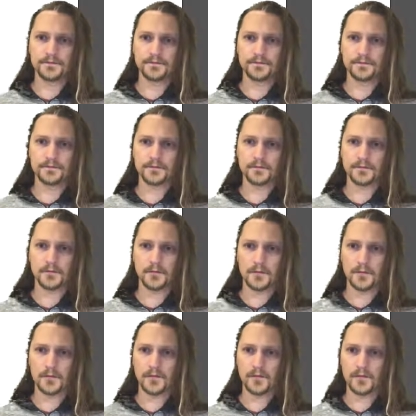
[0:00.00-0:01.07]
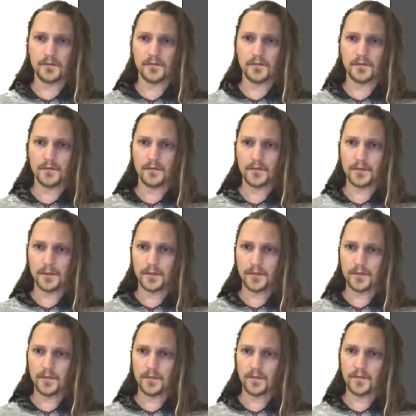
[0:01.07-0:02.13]

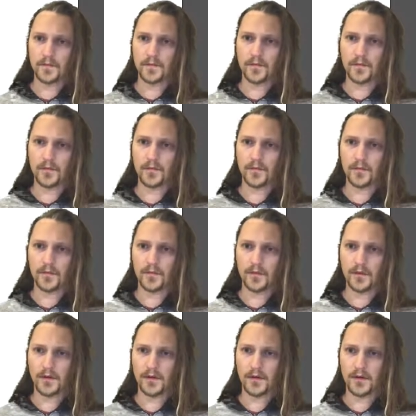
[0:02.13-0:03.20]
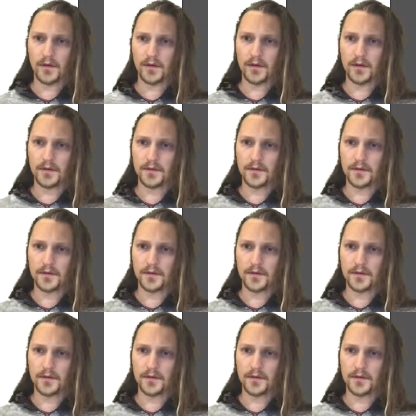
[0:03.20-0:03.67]
(silence)